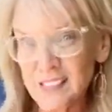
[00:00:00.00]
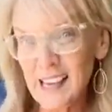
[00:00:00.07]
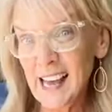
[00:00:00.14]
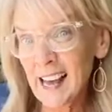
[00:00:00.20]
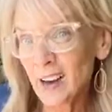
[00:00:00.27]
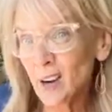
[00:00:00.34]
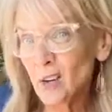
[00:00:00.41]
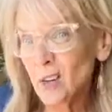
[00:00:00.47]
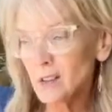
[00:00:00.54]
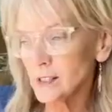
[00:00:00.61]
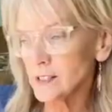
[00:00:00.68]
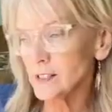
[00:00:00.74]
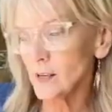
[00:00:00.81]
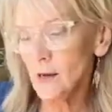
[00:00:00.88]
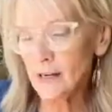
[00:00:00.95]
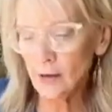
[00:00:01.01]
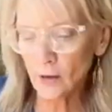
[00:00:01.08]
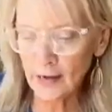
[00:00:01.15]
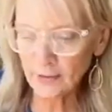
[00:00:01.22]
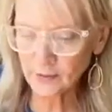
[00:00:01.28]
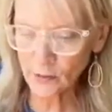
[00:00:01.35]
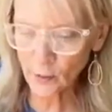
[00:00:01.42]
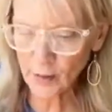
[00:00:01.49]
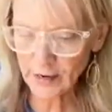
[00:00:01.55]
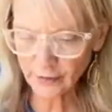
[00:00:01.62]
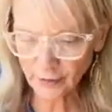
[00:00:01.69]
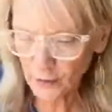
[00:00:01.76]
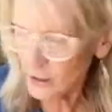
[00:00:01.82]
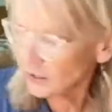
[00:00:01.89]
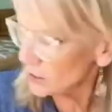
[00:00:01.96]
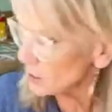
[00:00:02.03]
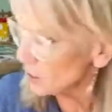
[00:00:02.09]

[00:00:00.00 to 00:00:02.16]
this out so I don't have to wait for it